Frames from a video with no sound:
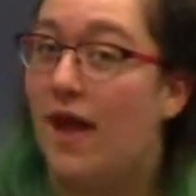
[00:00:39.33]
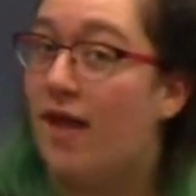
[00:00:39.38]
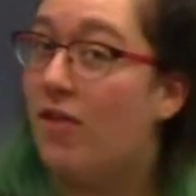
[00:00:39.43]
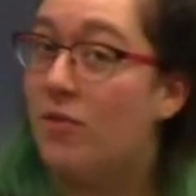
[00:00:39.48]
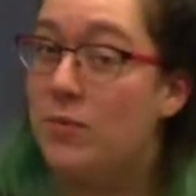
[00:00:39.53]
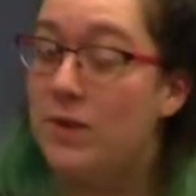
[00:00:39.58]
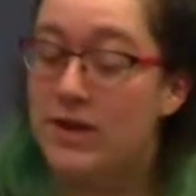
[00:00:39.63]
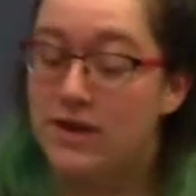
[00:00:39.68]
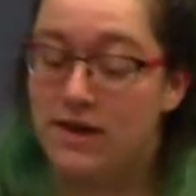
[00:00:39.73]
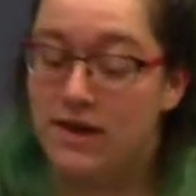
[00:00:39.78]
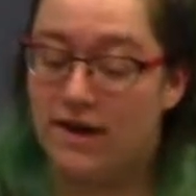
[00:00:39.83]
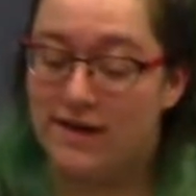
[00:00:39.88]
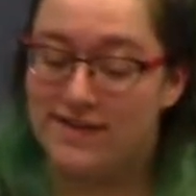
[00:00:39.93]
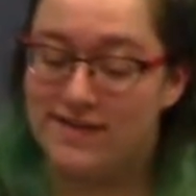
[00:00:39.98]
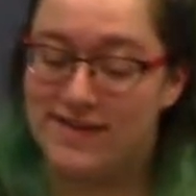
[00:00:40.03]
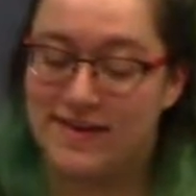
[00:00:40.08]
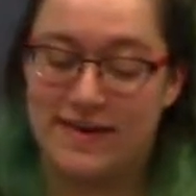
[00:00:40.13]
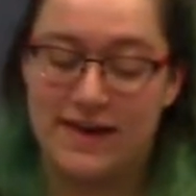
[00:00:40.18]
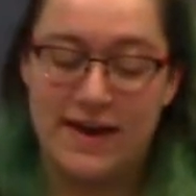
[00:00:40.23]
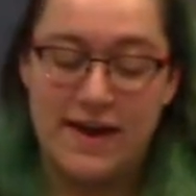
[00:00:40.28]
Halloween
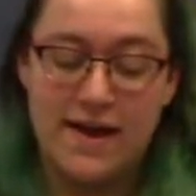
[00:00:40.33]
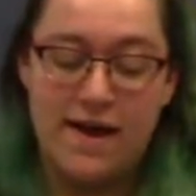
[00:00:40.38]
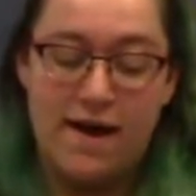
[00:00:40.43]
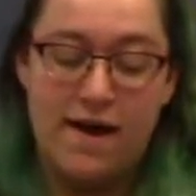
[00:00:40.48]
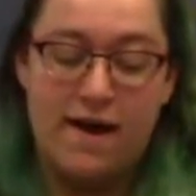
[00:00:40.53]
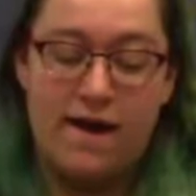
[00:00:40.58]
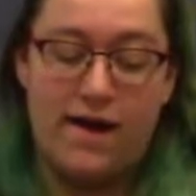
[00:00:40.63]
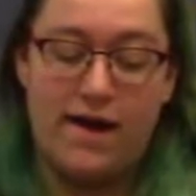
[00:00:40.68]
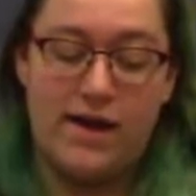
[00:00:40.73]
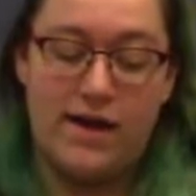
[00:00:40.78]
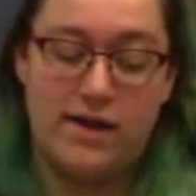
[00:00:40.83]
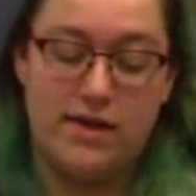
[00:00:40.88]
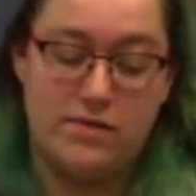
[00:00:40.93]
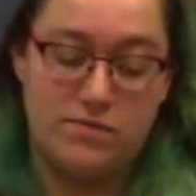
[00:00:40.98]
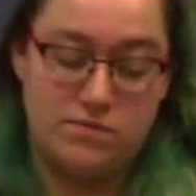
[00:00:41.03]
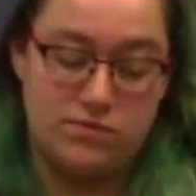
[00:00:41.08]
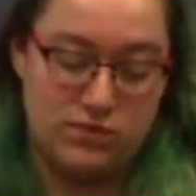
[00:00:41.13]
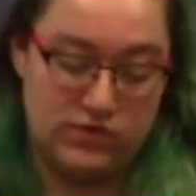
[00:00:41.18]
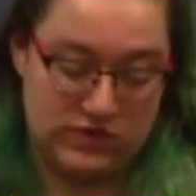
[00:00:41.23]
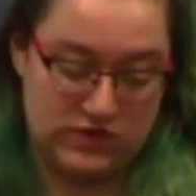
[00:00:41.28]
concert
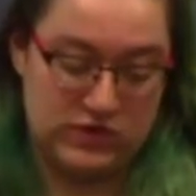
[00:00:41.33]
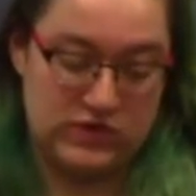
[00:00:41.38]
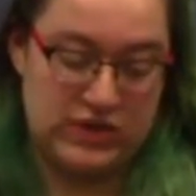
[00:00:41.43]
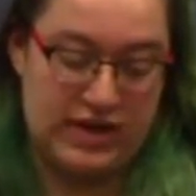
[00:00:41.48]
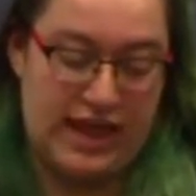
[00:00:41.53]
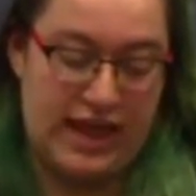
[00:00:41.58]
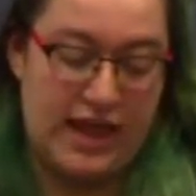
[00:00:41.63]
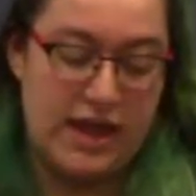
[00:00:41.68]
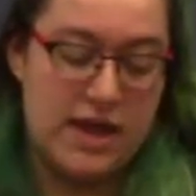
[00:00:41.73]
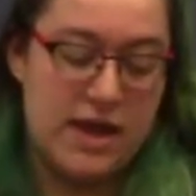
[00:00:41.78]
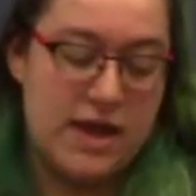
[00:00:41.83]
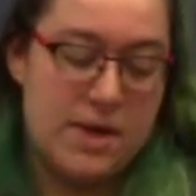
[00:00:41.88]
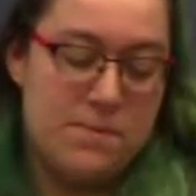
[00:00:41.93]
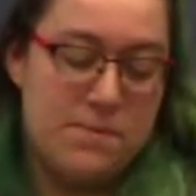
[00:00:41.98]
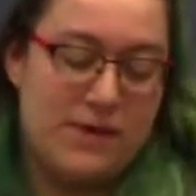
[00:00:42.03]
on today,